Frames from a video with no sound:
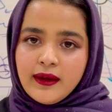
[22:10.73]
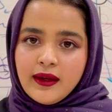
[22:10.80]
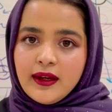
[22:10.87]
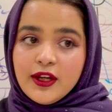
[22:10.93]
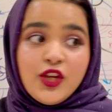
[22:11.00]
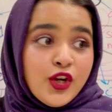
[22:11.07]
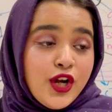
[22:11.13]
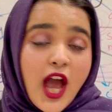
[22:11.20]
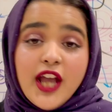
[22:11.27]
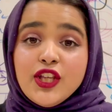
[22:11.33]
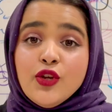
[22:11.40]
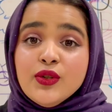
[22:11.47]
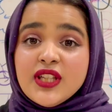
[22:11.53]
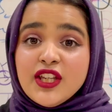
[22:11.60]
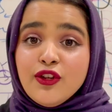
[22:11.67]
You're not
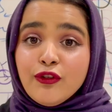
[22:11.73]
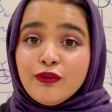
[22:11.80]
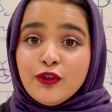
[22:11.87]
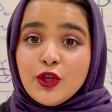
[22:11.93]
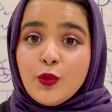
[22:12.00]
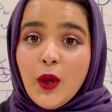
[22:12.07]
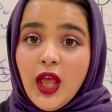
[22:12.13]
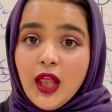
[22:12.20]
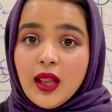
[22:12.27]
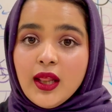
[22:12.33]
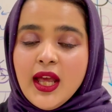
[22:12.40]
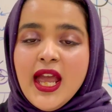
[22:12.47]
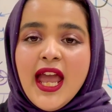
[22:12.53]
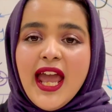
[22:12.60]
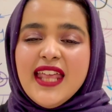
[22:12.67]
using your free will,
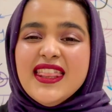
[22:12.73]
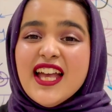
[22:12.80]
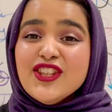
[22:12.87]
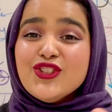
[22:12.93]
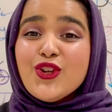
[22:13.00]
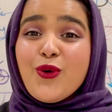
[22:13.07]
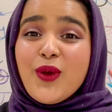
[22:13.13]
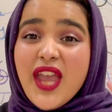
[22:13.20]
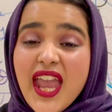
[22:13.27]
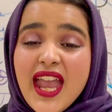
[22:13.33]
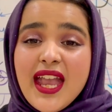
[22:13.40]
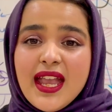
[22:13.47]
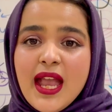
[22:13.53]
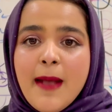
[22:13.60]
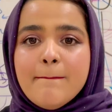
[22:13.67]
and that's
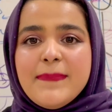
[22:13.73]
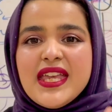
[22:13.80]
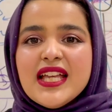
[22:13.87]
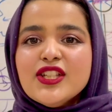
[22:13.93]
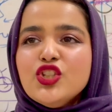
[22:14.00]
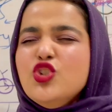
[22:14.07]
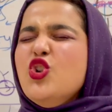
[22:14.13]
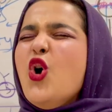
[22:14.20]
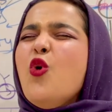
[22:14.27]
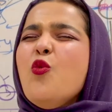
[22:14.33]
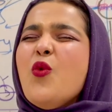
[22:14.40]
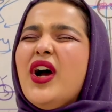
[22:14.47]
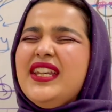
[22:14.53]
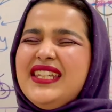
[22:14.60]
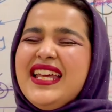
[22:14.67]
okay, because no
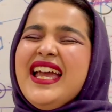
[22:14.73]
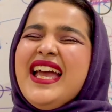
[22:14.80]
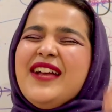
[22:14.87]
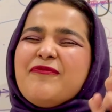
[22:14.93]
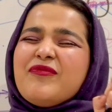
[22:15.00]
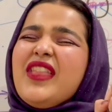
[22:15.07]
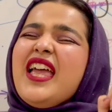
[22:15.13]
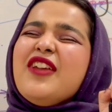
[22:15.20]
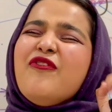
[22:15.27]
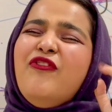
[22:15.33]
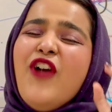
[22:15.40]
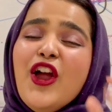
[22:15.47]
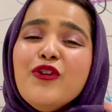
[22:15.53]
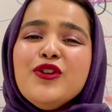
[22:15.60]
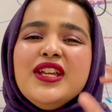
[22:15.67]
one, like,
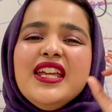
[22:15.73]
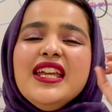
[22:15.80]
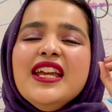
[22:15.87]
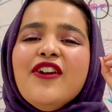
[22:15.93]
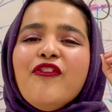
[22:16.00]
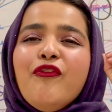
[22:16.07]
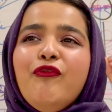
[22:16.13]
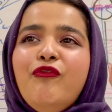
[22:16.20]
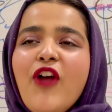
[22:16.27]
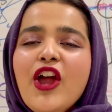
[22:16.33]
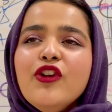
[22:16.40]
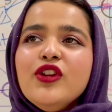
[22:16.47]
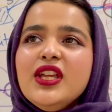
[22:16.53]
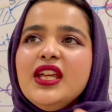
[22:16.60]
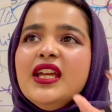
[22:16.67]
very,
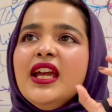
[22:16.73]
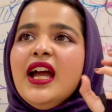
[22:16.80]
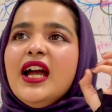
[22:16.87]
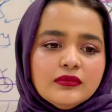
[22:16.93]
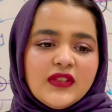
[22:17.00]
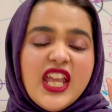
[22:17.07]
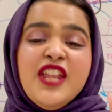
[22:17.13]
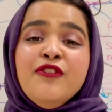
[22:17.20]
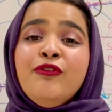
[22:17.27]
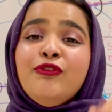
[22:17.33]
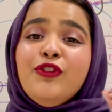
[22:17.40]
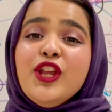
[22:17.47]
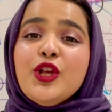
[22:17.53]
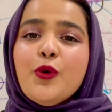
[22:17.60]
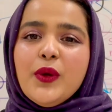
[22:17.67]
very
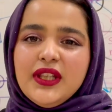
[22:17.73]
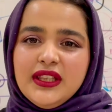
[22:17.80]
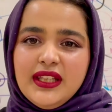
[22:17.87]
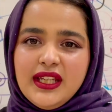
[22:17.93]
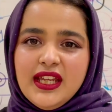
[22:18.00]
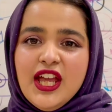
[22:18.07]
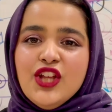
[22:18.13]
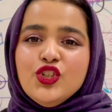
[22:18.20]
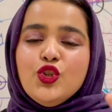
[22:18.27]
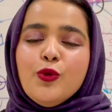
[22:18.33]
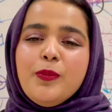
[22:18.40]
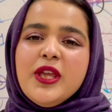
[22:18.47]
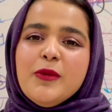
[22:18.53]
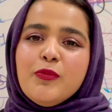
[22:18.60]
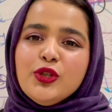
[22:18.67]
infrequently do
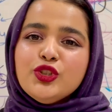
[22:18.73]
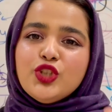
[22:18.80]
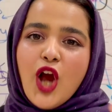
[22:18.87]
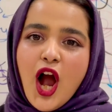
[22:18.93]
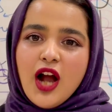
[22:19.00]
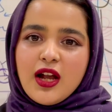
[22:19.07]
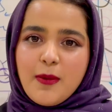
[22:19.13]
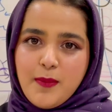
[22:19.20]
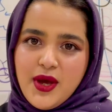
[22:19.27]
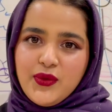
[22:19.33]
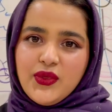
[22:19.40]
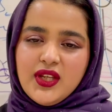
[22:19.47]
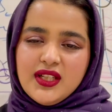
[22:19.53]
people talk about this.